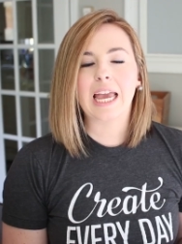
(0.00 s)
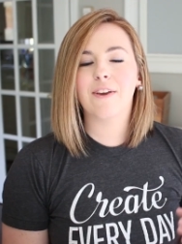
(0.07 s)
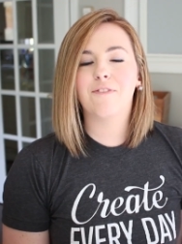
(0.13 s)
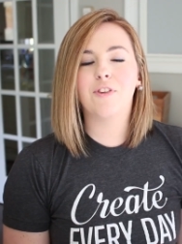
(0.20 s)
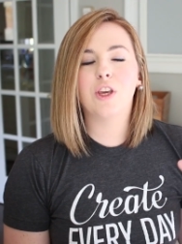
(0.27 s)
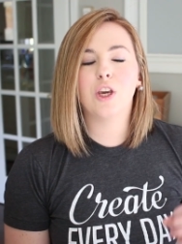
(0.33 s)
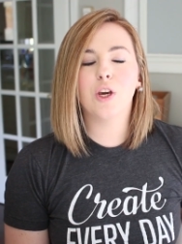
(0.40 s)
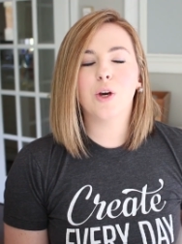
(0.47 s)

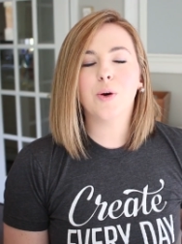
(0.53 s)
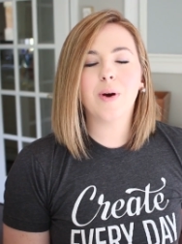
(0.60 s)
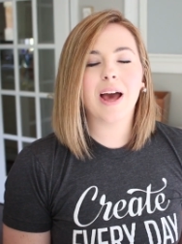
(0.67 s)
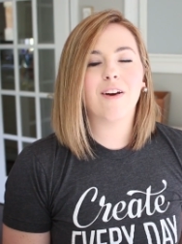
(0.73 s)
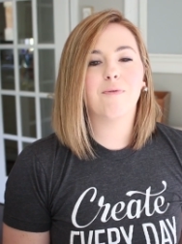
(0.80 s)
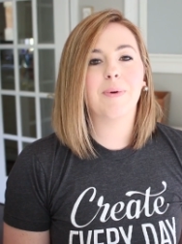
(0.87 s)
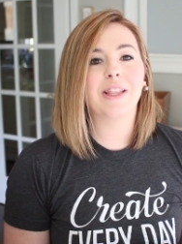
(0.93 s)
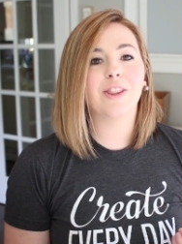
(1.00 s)
If you
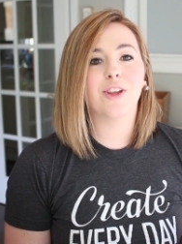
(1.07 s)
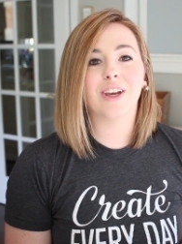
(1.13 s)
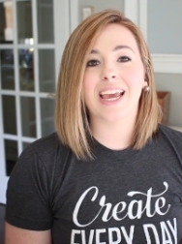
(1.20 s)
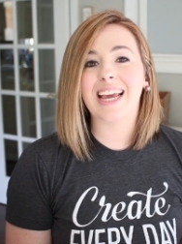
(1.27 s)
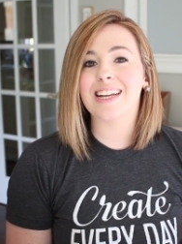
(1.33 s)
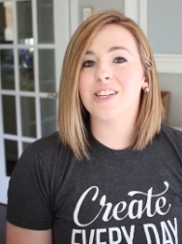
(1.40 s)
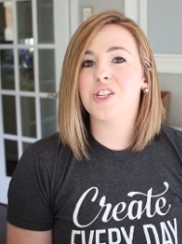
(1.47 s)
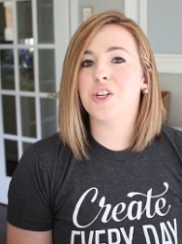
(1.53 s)
have been
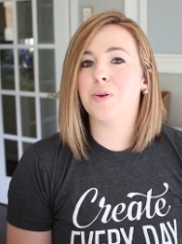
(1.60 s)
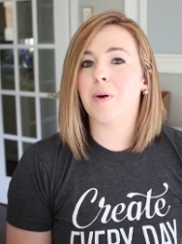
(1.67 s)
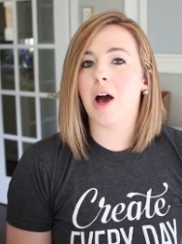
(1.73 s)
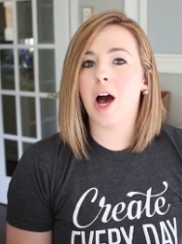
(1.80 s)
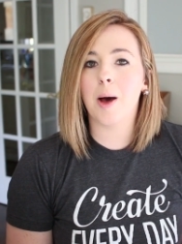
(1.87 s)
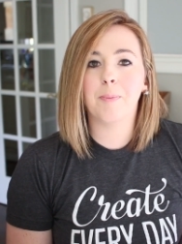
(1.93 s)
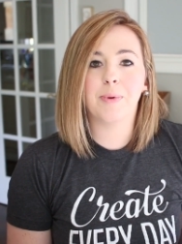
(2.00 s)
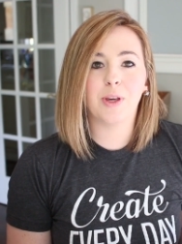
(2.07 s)
looking to
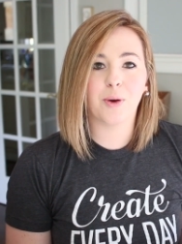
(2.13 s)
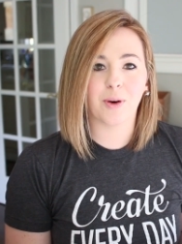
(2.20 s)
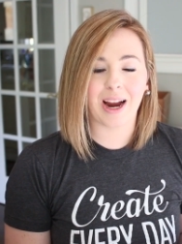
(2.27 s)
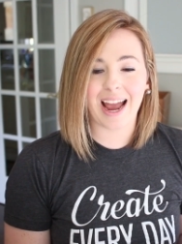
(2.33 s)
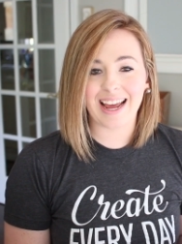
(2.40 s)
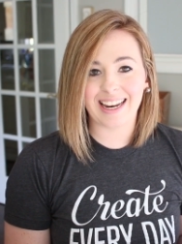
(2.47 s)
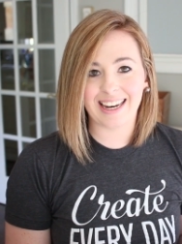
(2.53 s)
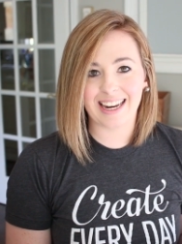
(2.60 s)
up your
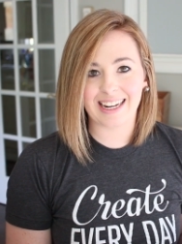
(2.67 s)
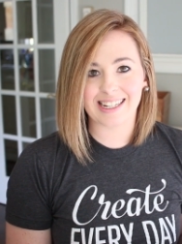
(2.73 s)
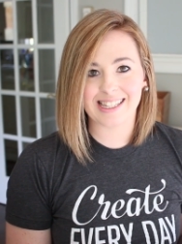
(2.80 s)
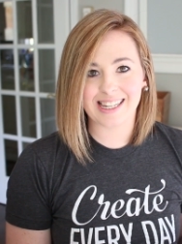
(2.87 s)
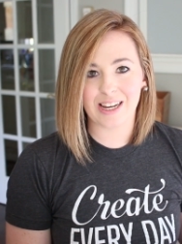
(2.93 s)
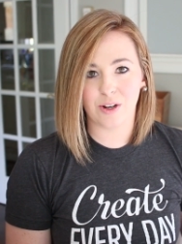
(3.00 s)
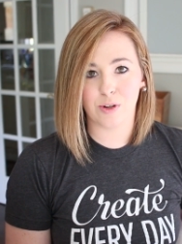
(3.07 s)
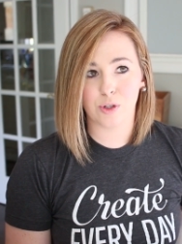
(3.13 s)
editing
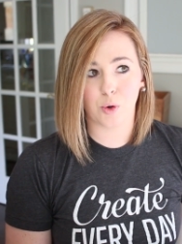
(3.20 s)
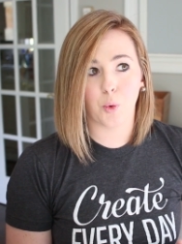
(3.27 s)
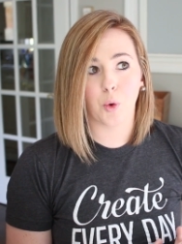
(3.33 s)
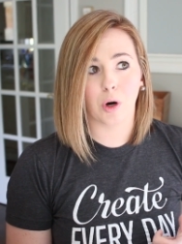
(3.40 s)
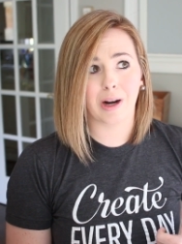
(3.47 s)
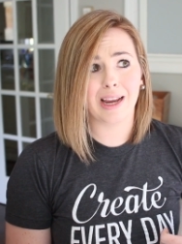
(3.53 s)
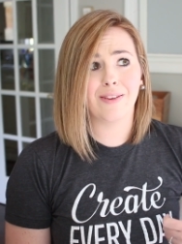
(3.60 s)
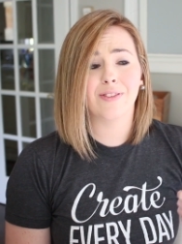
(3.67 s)
skills
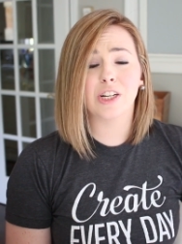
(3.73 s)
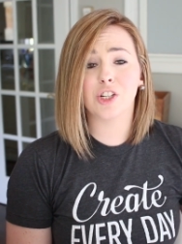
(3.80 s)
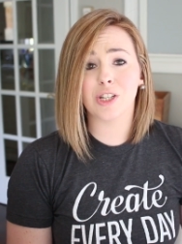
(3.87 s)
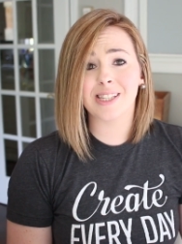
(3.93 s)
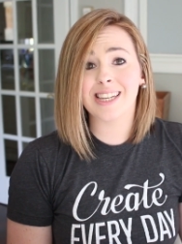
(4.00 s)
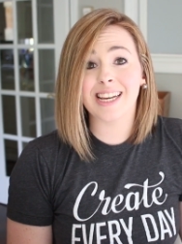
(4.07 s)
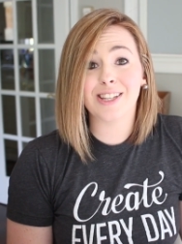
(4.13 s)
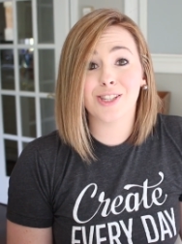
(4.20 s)
or even
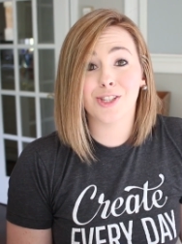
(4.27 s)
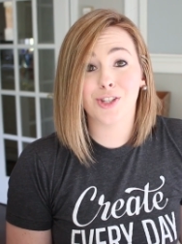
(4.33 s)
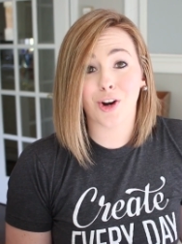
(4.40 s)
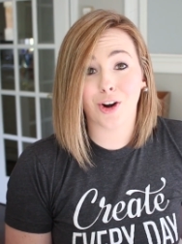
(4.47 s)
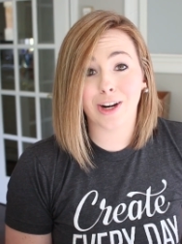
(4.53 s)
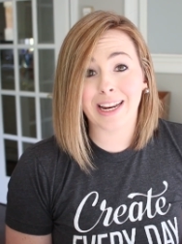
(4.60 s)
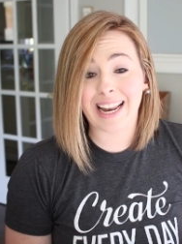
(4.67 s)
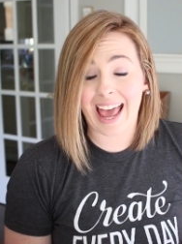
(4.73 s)
just get
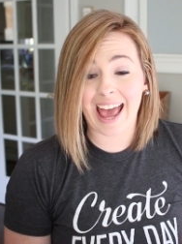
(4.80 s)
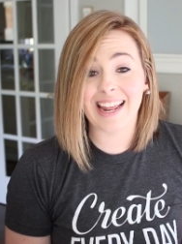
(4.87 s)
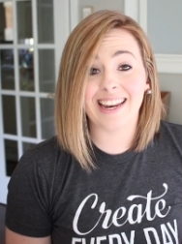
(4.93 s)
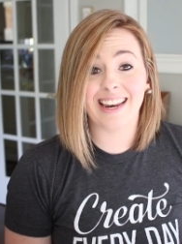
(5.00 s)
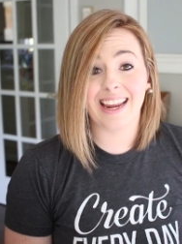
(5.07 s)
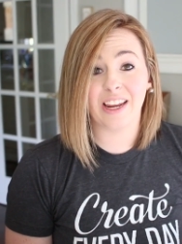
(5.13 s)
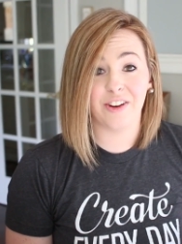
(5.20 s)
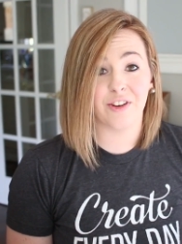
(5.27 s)
started
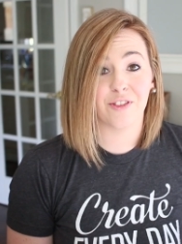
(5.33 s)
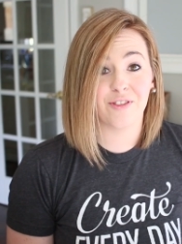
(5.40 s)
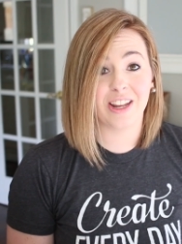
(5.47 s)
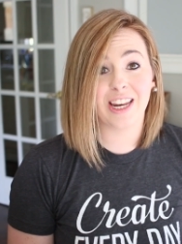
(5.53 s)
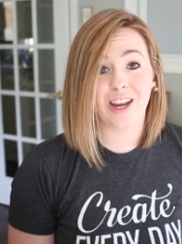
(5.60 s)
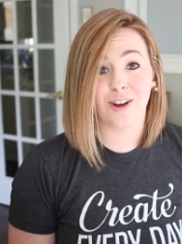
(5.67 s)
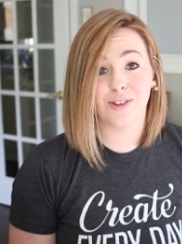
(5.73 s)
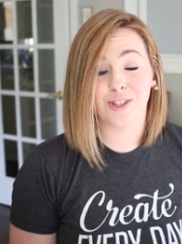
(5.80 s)
editing your
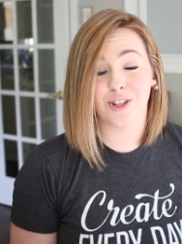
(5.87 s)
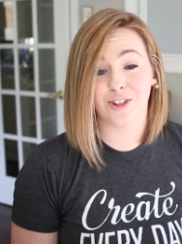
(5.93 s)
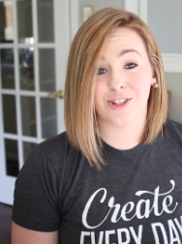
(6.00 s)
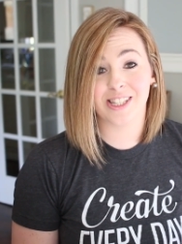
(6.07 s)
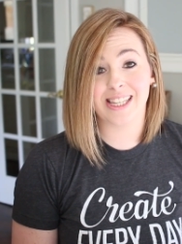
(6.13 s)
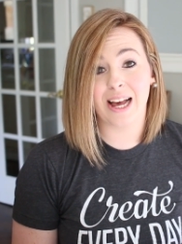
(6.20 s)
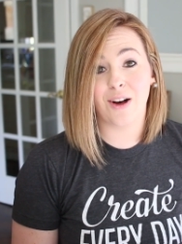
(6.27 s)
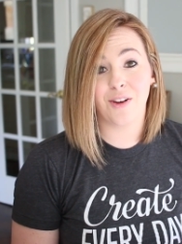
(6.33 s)
videos
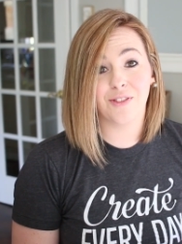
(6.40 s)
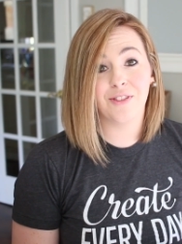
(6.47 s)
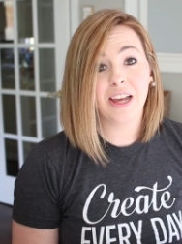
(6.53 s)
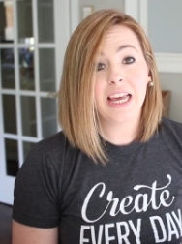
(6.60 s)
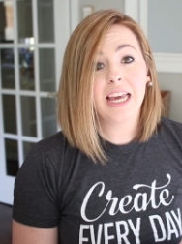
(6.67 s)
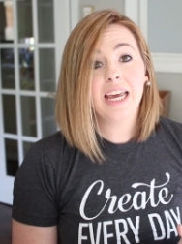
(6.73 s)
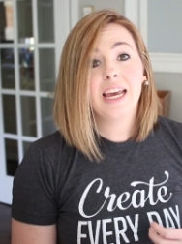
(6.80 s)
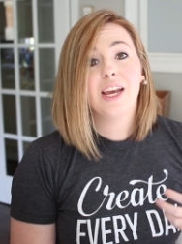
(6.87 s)
yourself,
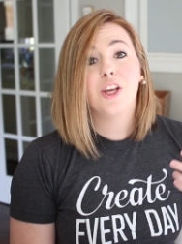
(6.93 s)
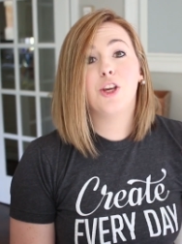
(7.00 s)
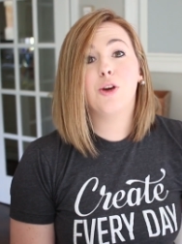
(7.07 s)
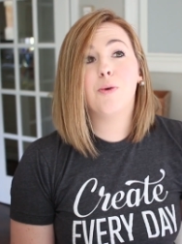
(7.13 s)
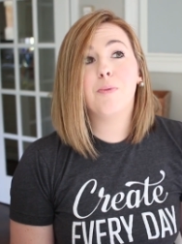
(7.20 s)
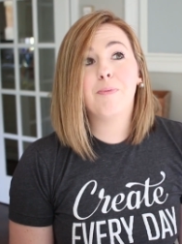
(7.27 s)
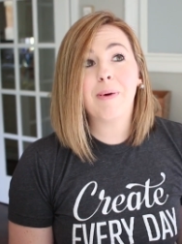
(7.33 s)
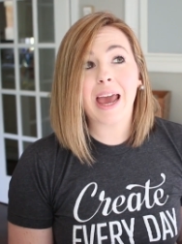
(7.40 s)

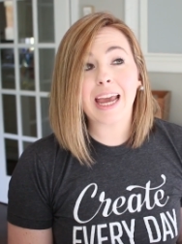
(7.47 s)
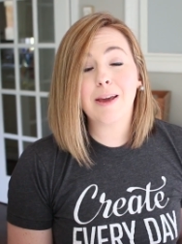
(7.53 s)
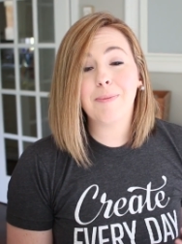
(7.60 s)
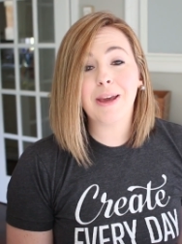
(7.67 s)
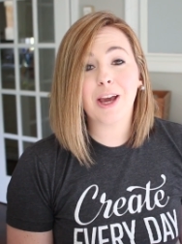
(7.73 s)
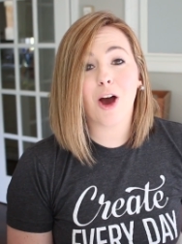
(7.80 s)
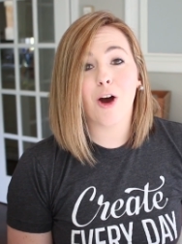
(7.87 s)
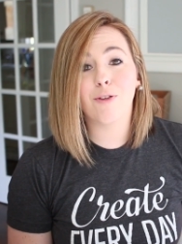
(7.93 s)
you may
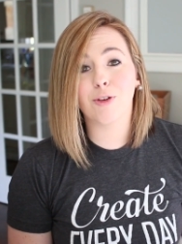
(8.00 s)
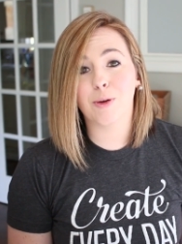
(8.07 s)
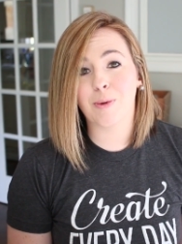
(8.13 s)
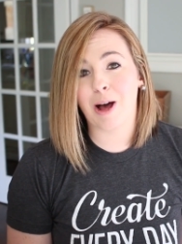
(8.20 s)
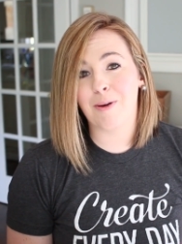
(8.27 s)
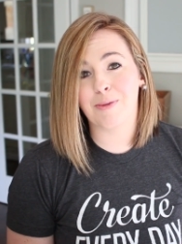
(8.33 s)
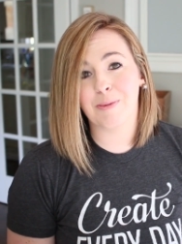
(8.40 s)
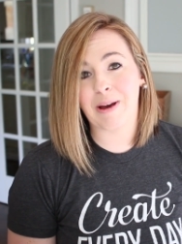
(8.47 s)
be
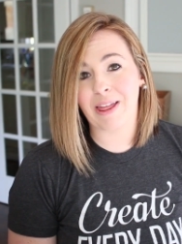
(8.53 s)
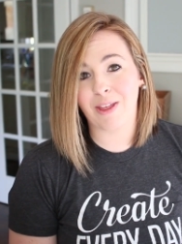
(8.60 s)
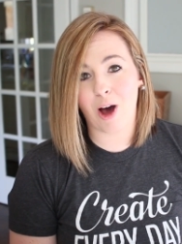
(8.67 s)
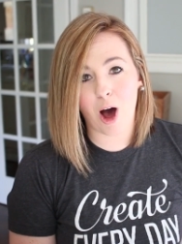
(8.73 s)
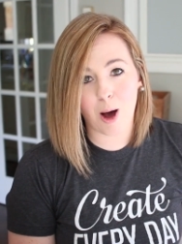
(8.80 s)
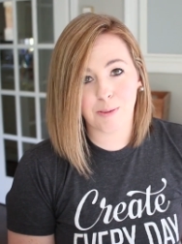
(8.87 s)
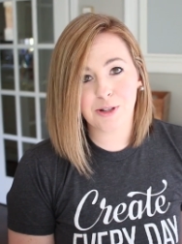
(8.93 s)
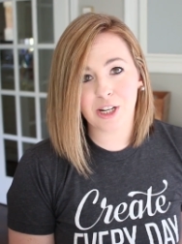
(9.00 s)
overwhelmed by the
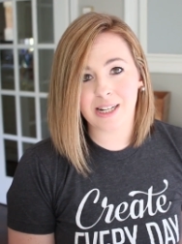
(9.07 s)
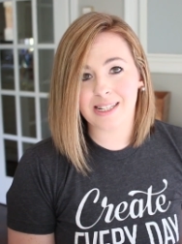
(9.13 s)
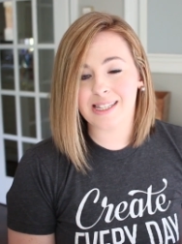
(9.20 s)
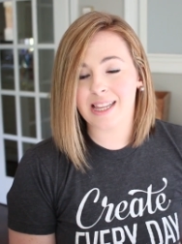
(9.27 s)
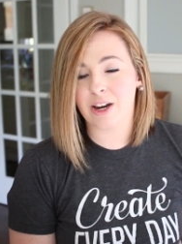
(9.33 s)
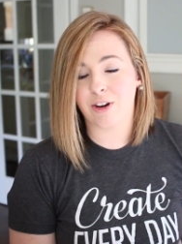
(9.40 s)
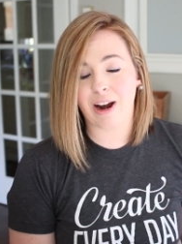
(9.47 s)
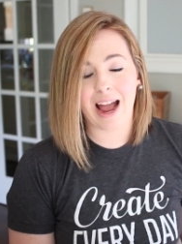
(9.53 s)
options
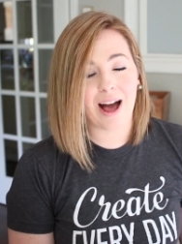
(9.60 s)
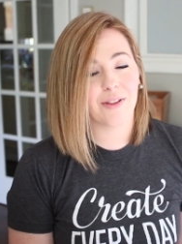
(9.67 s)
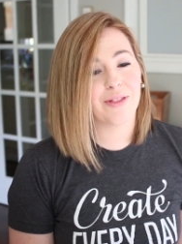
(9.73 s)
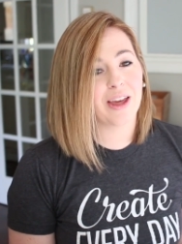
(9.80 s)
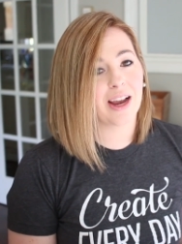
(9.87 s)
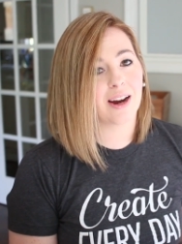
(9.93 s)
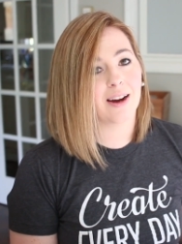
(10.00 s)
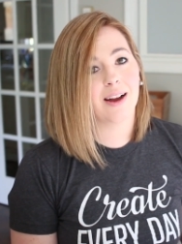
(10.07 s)
that are out
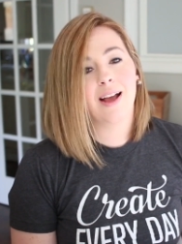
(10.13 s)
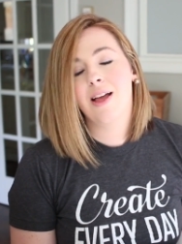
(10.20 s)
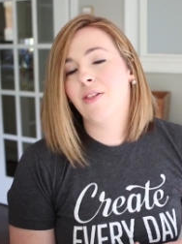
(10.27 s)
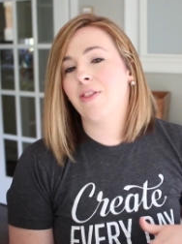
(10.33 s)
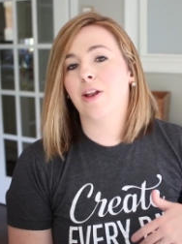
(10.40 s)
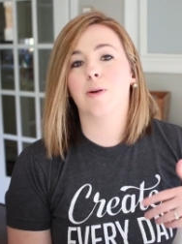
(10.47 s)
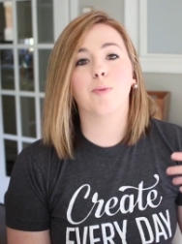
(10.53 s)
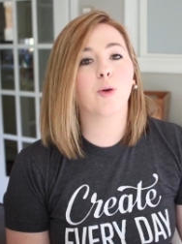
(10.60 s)
there
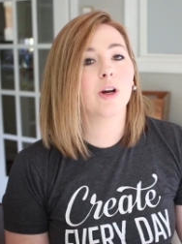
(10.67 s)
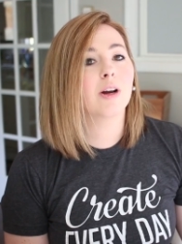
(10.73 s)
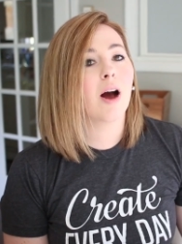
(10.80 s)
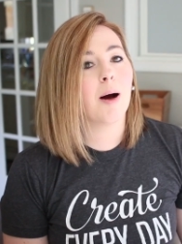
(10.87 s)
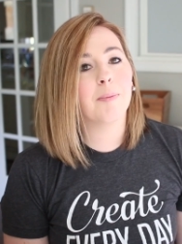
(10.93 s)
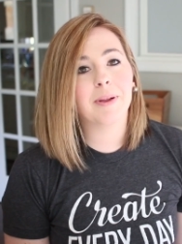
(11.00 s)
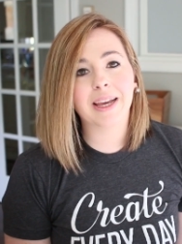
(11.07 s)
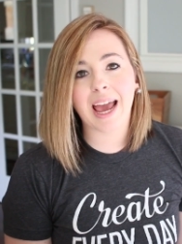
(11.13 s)
that are more
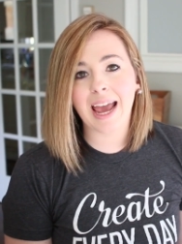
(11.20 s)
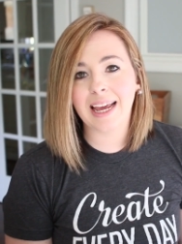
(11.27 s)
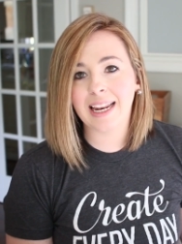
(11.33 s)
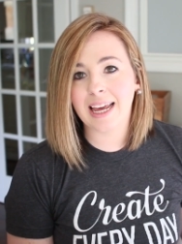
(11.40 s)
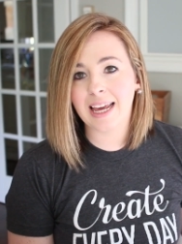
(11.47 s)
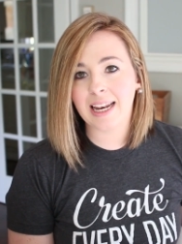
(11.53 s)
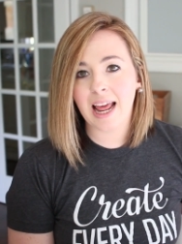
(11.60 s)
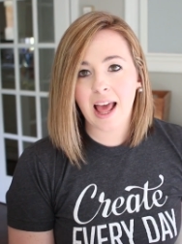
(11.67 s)

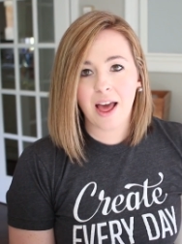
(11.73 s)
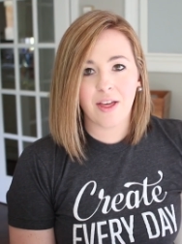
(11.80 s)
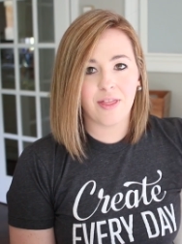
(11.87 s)
complicated,